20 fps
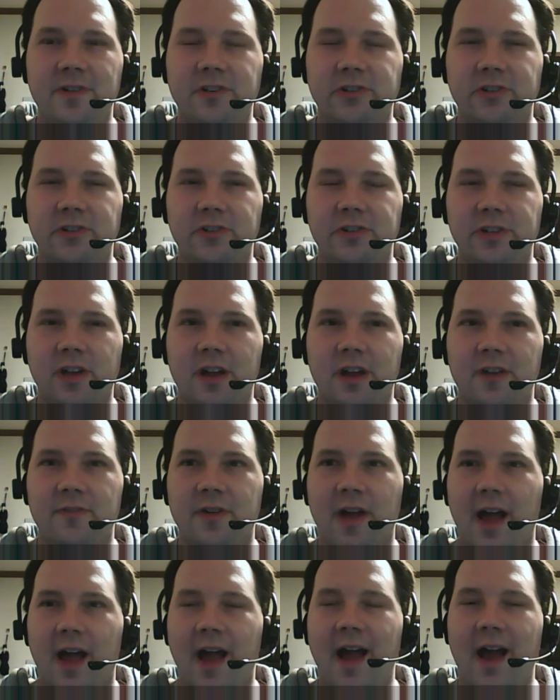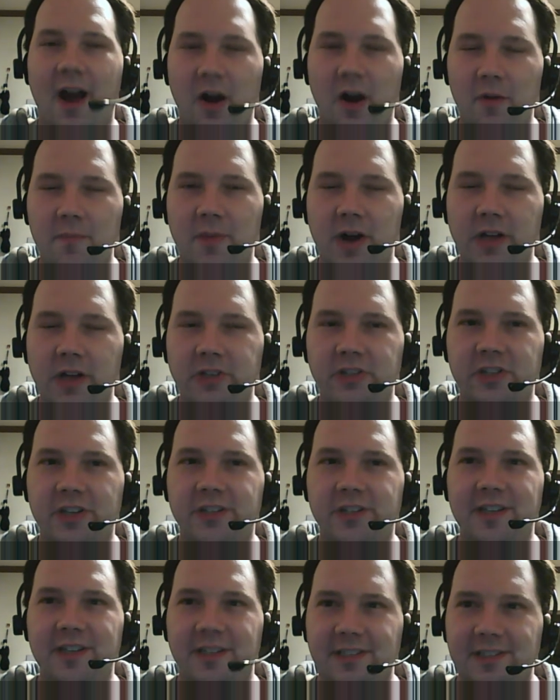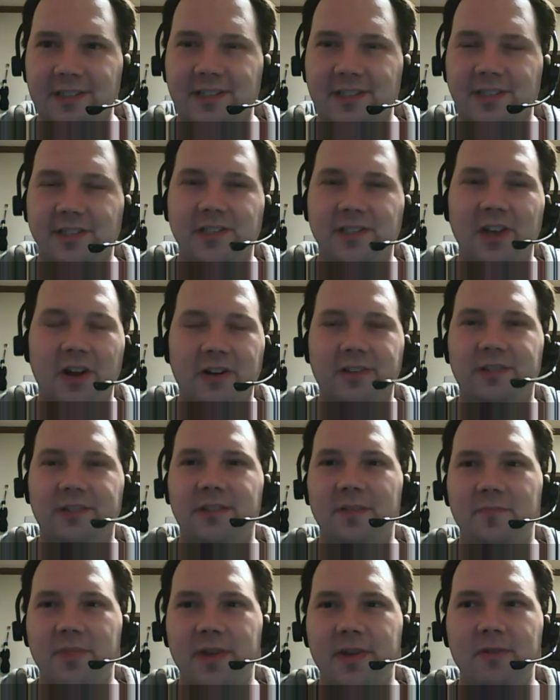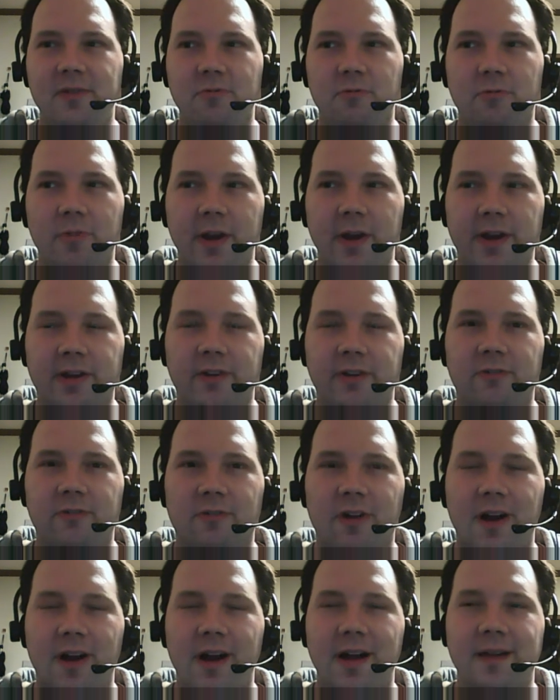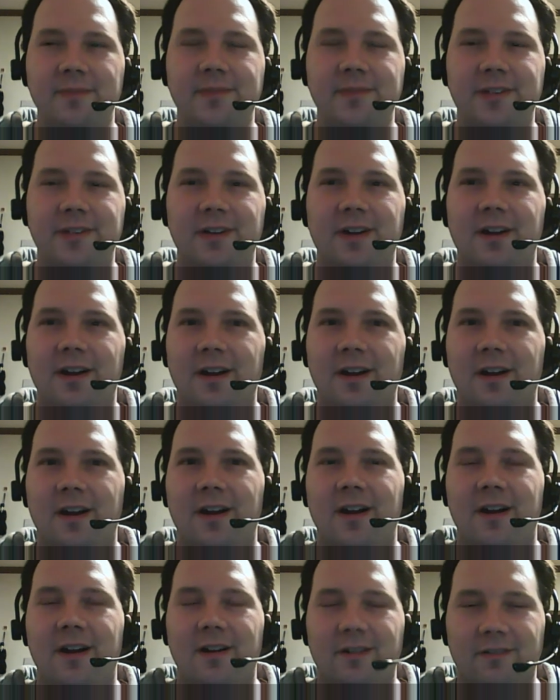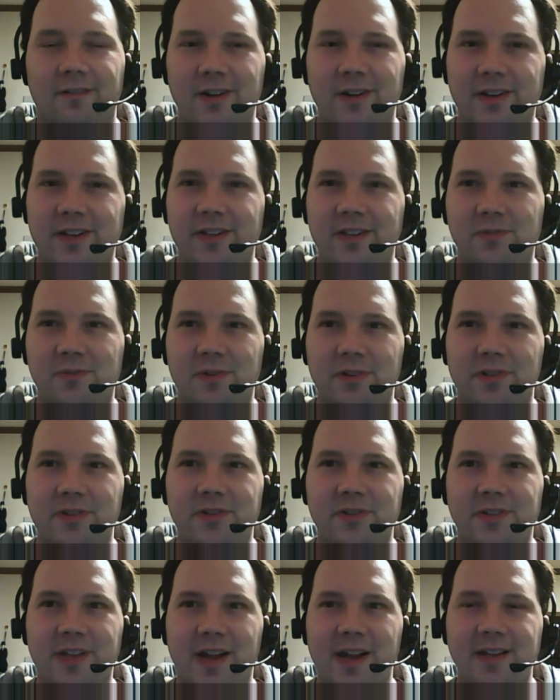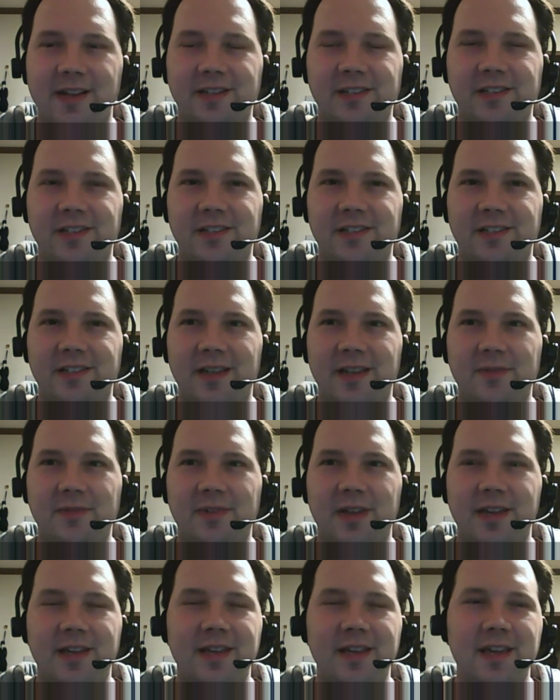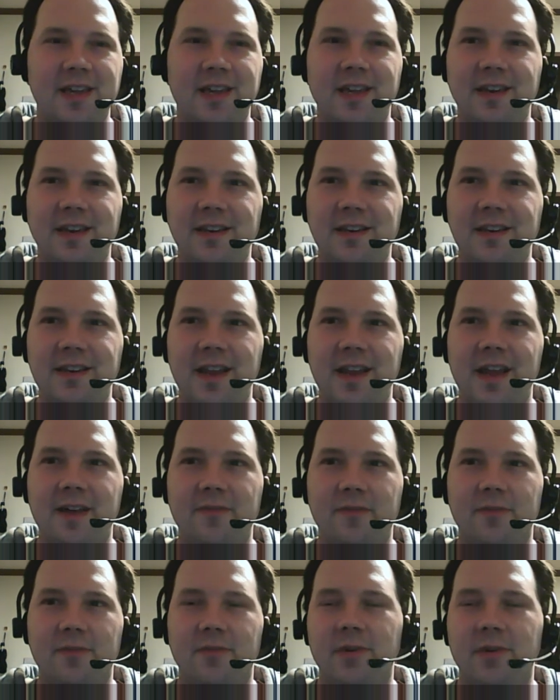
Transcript: the adventures of how much does it suck to be Rick Grimes. Rick is one of those guys, he just seems like he can